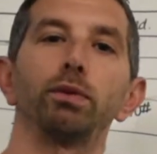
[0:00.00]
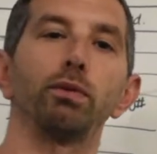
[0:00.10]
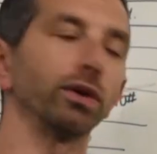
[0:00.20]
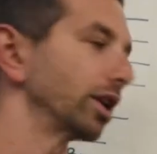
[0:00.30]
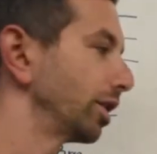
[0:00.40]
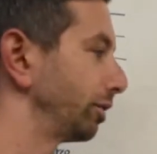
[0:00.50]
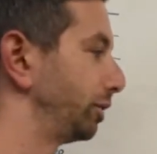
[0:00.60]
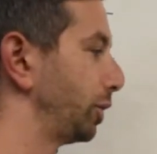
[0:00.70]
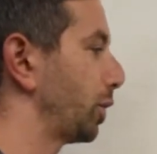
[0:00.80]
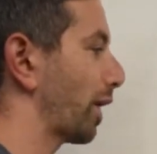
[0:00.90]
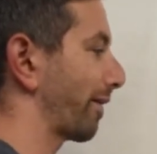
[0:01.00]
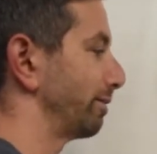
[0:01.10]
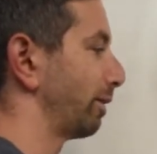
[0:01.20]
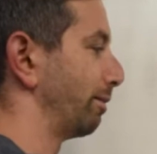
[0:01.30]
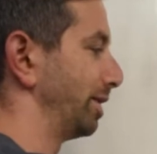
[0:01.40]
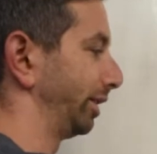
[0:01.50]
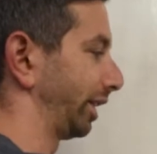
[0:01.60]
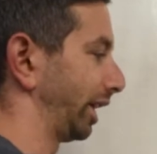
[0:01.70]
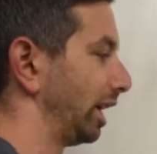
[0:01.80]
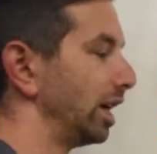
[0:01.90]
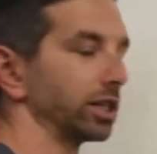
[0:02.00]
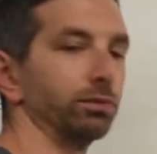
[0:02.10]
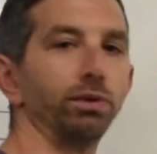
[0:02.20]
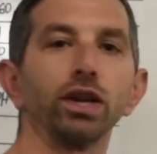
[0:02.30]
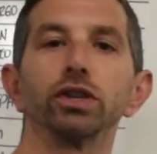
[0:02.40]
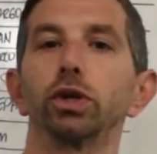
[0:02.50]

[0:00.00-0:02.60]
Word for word: we wanna know, do you have the mobility to bring your